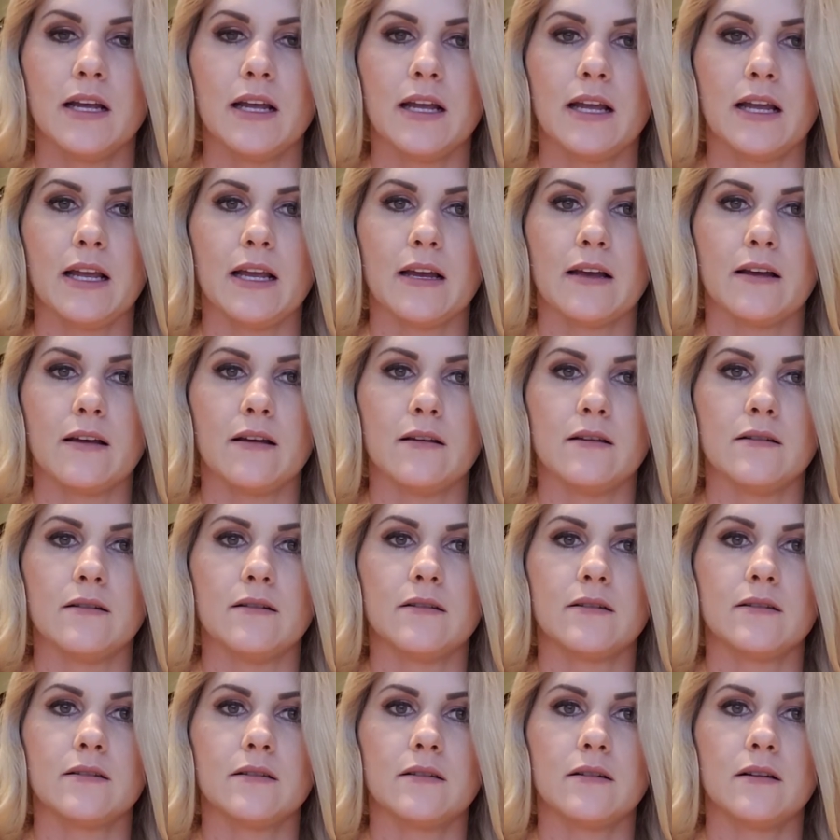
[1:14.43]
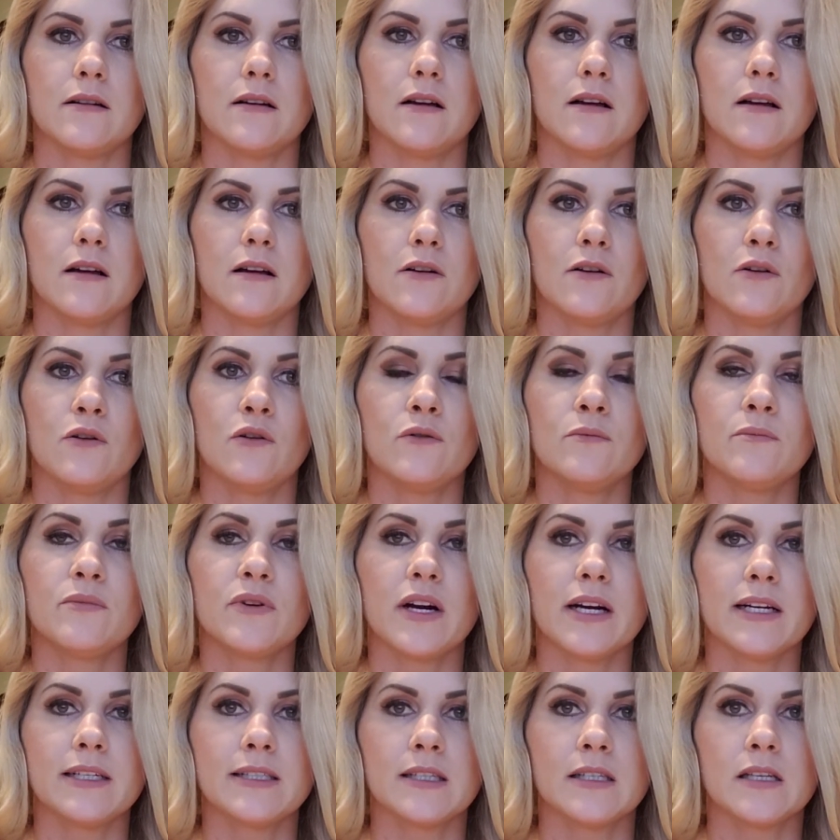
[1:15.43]
And home
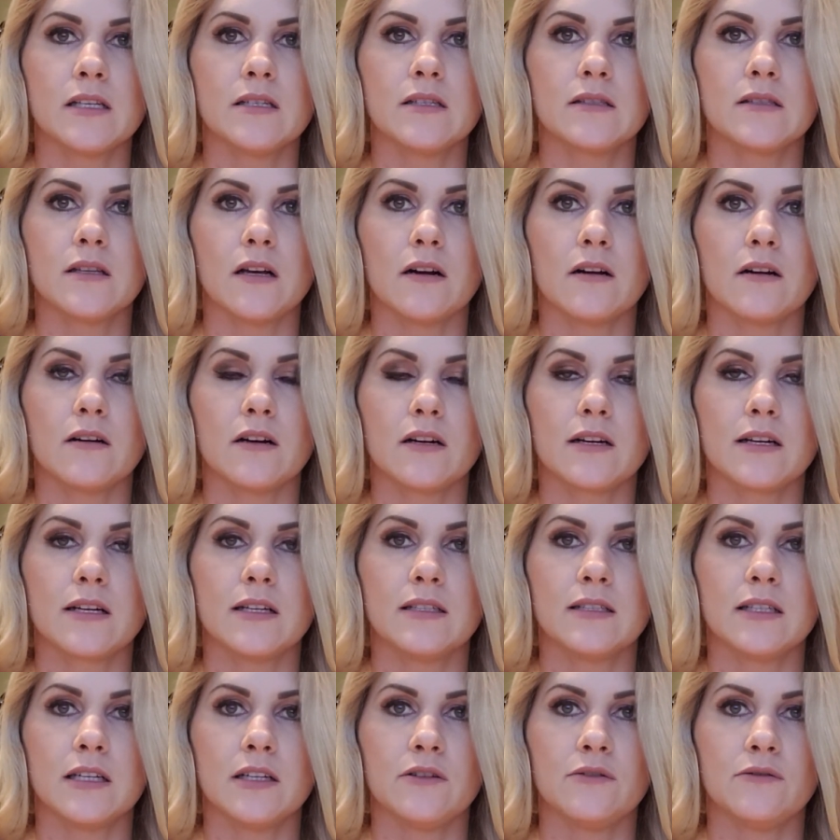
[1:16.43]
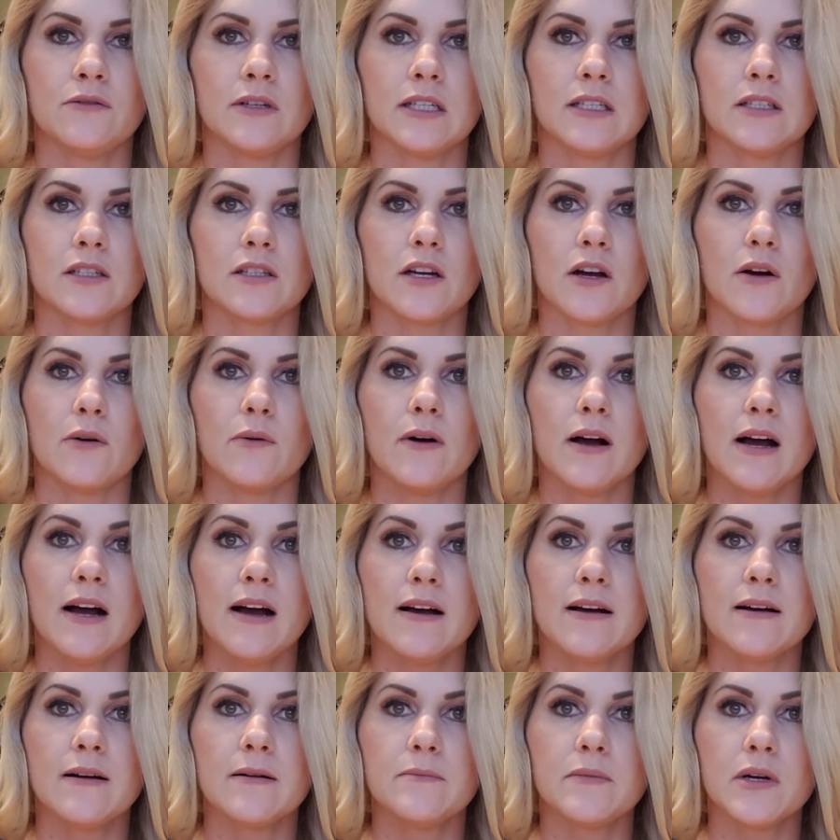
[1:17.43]
prices are continuing to go
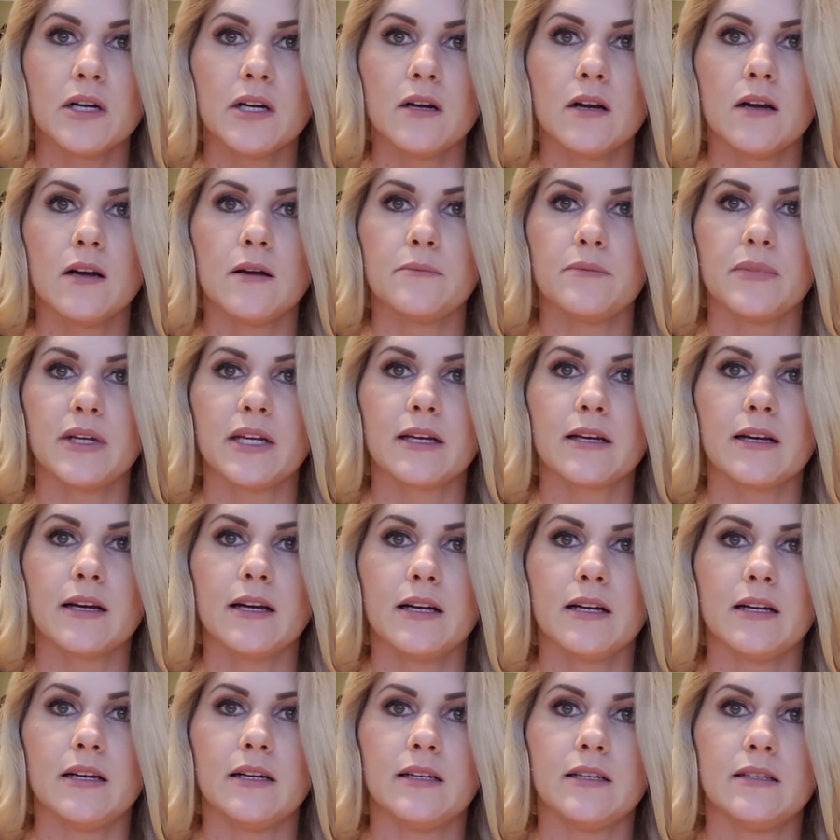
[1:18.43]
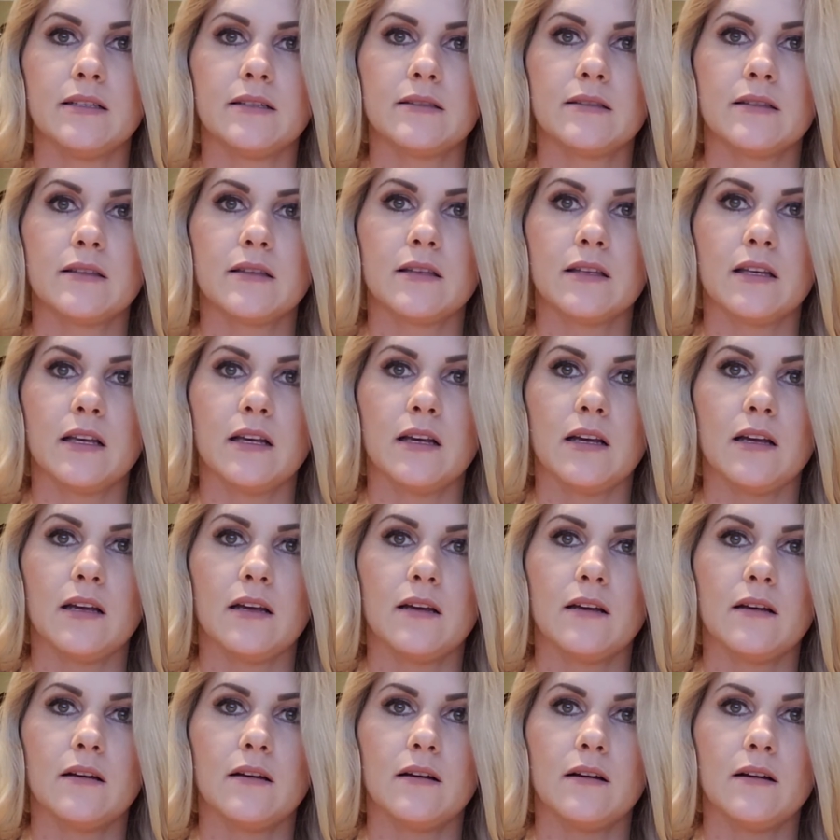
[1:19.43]
up because
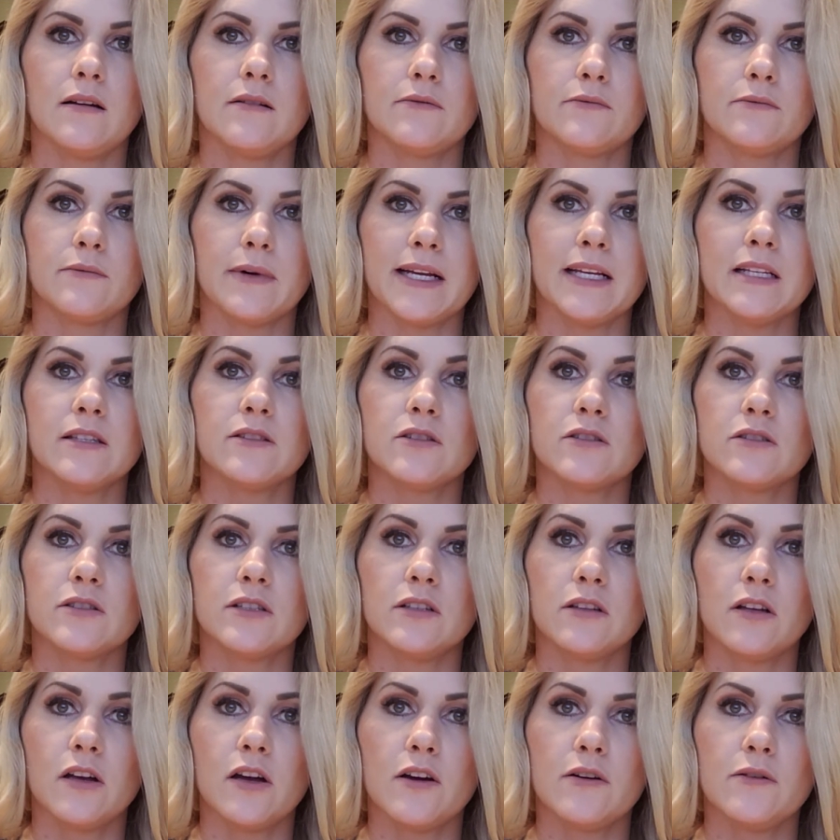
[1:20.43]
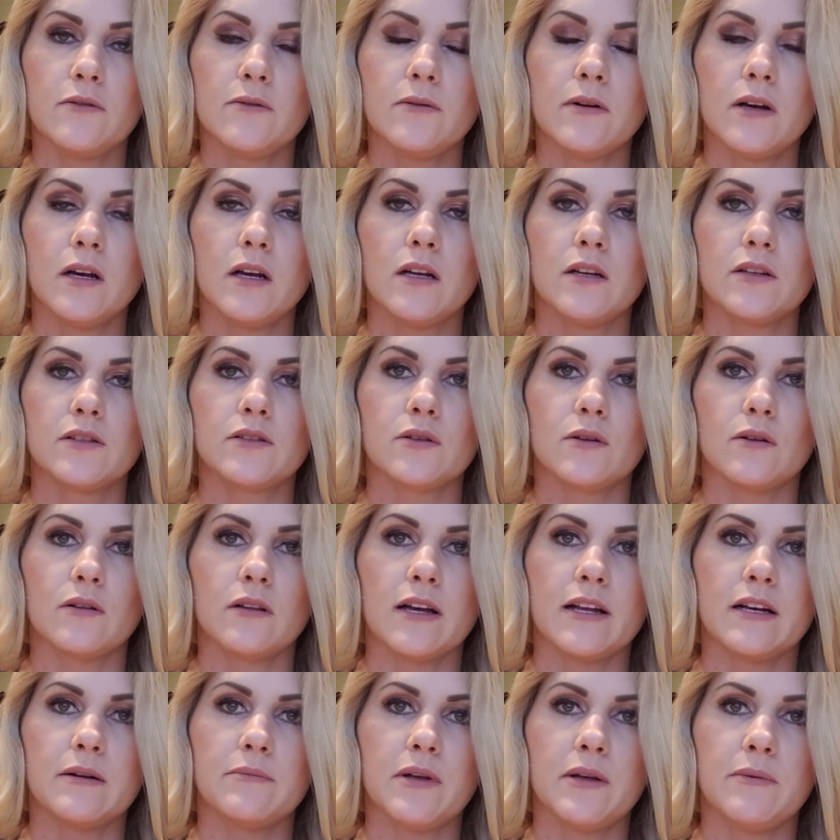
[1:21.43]
the rates are low. So a
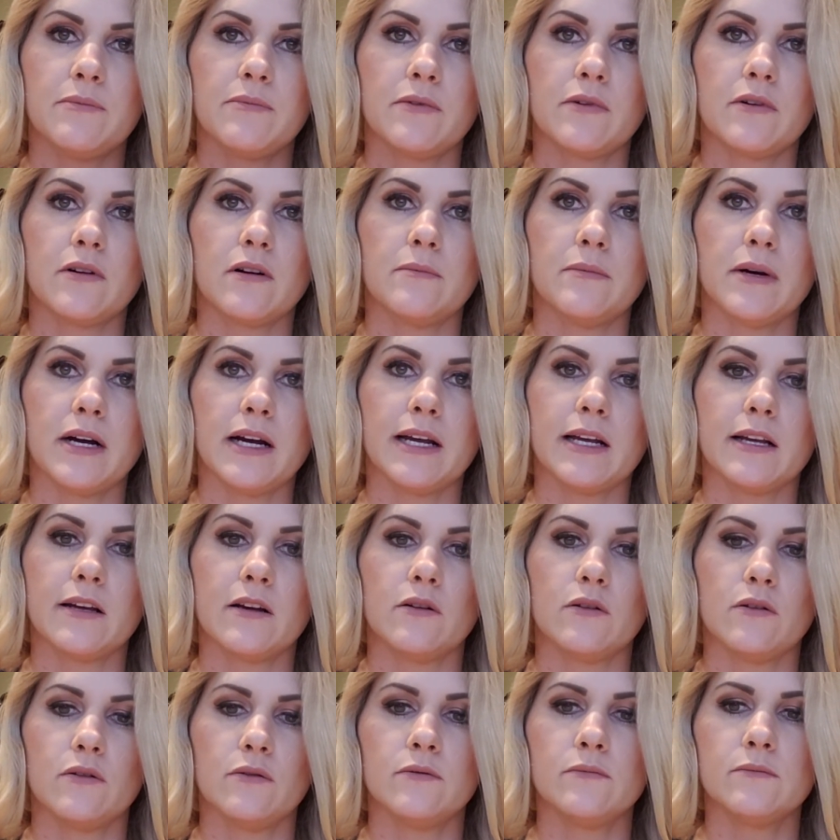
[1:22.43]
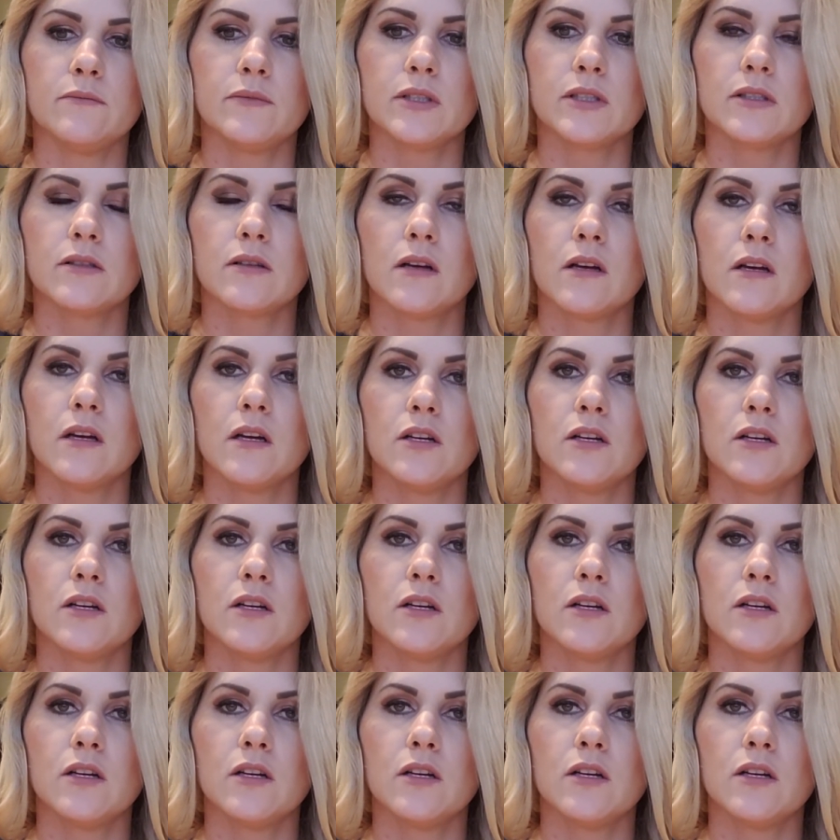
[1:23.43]
lot of people are buying homes.